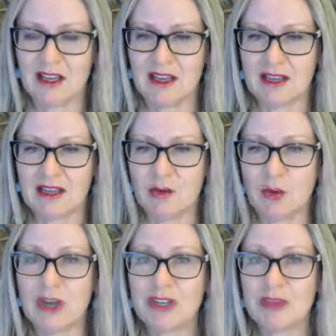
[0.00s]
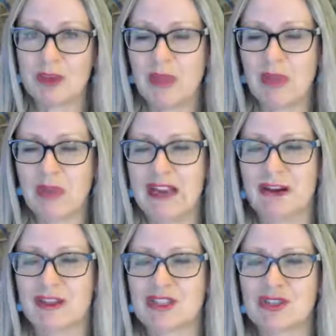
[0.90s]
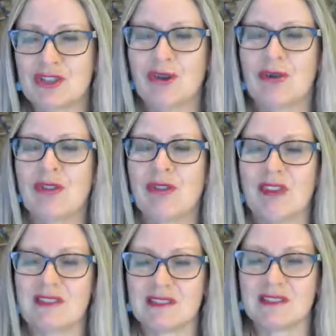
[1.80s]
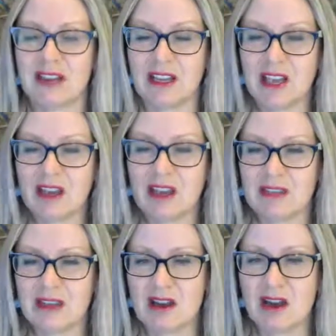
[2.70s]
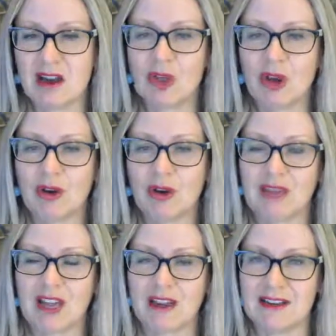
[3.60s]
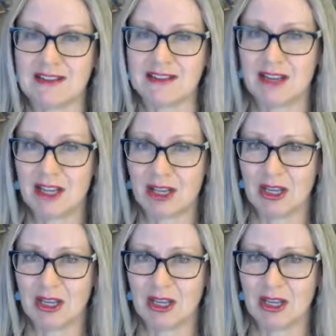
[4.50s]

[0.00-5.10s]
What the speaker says: when you compare it to things like the IMCO case,